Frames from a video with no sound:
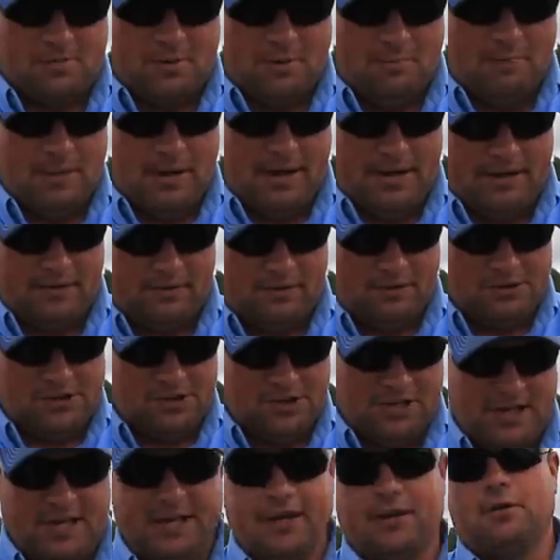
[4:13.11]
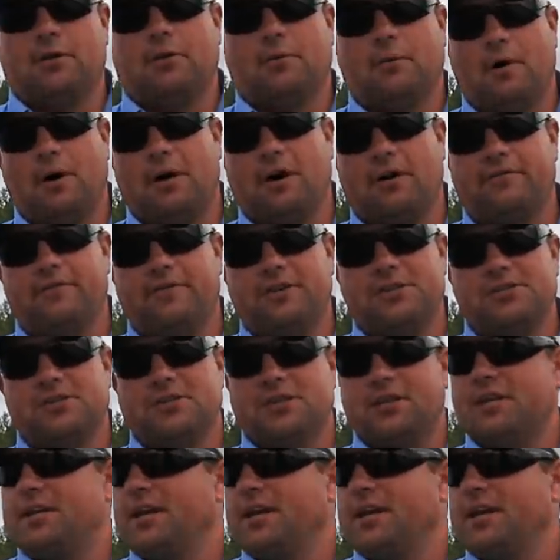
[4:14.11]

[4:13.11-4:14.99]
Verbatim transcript: but by and large, you can't go wrong fishing the